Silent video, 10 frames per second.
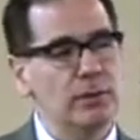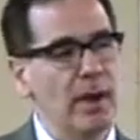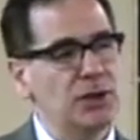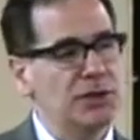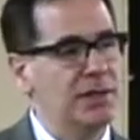too
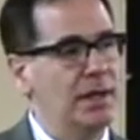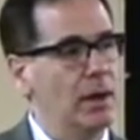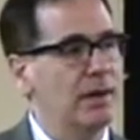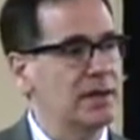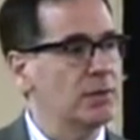much
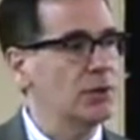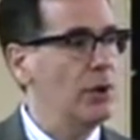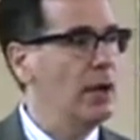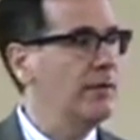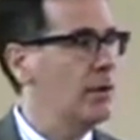detail because I'm sure
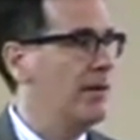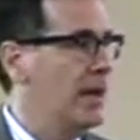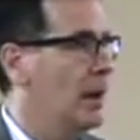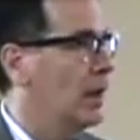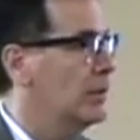y'all have heard
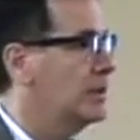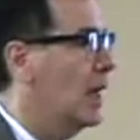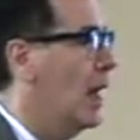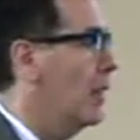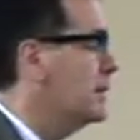that 100
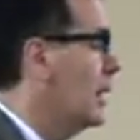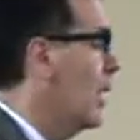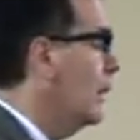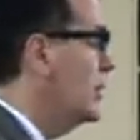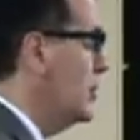times,
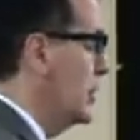but